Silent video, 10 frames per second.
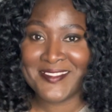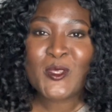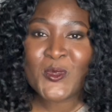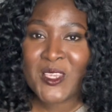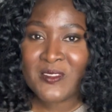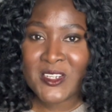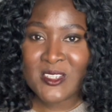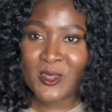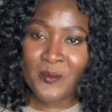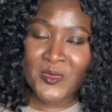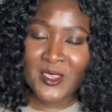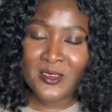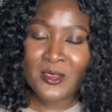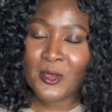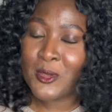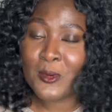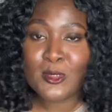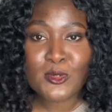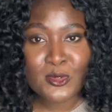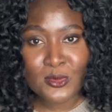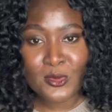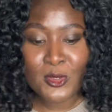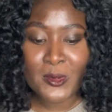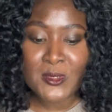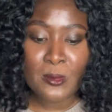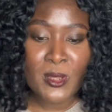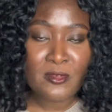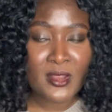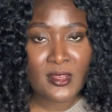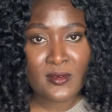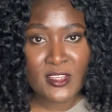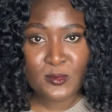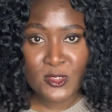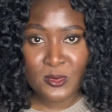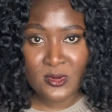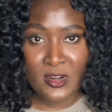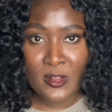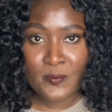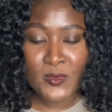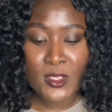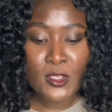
So if there is something you want to do, you want to apply for that Erasmus program,